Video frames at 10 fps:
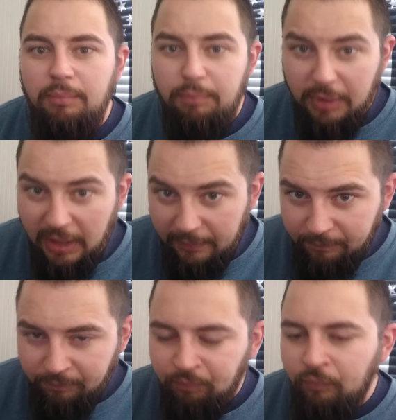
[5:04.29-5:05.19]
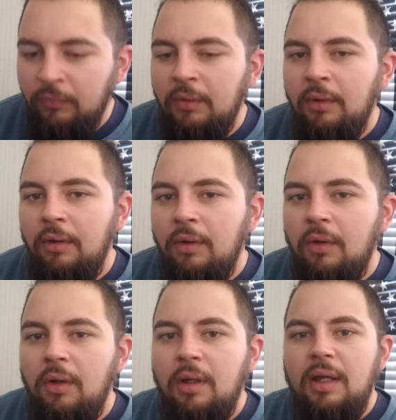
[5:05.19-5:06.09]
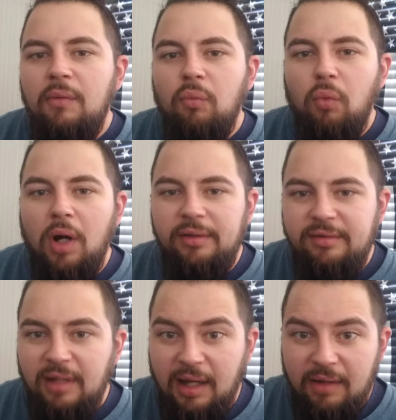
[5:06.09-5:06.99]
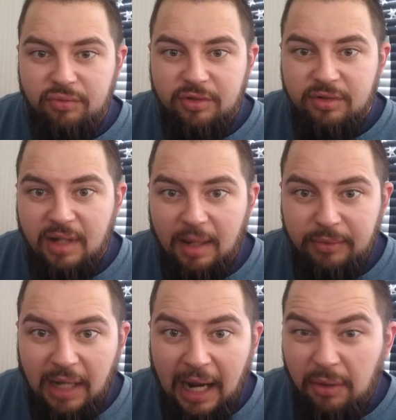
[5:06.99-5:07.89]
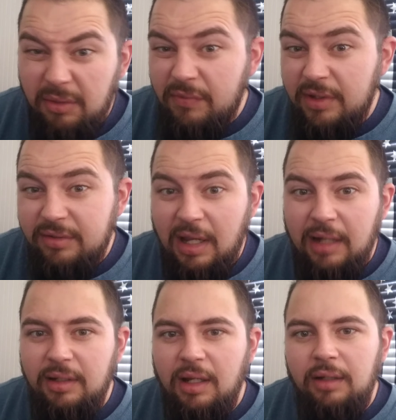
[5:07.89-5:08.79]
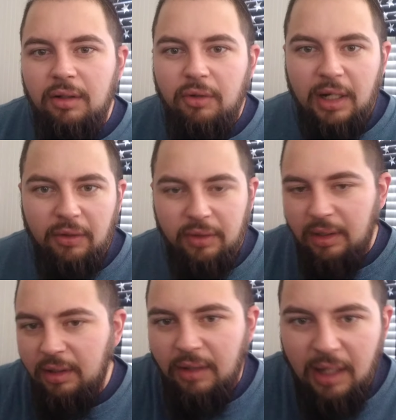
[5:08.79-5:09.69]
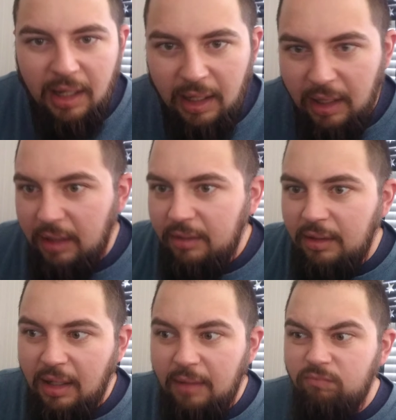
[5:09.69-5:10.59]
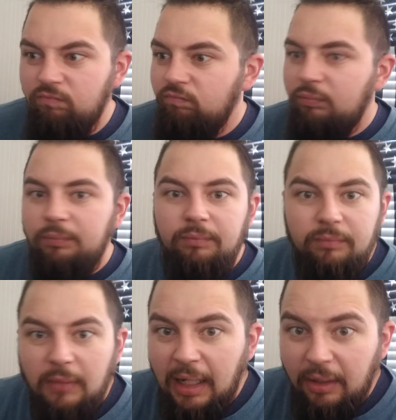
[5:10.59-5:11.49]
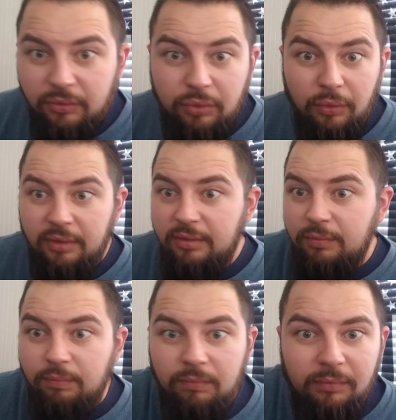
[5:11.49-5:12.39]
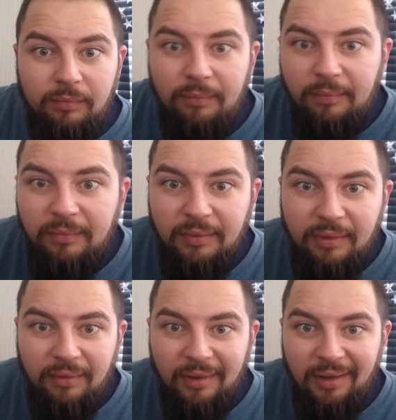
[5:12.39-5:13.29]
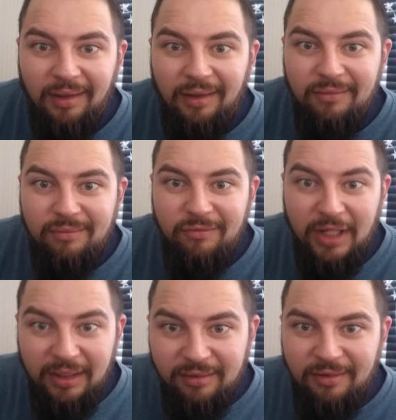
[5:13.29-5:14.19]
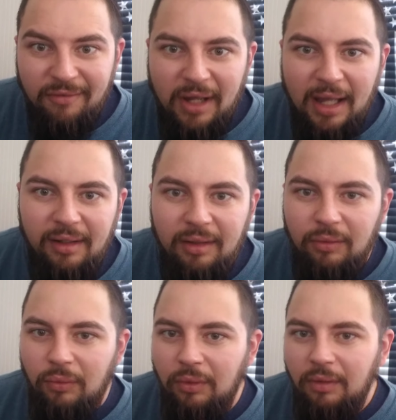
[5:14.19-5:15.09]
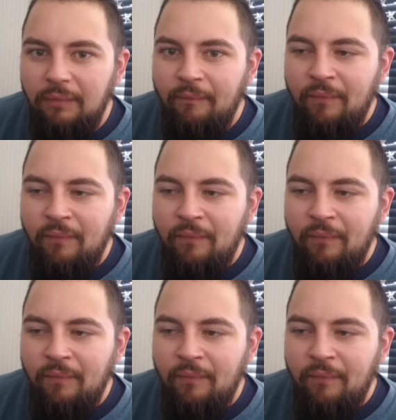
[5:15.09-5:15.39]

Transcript: But once I've stepped out of the San Diego area and am out towards Vegas, Nevada, or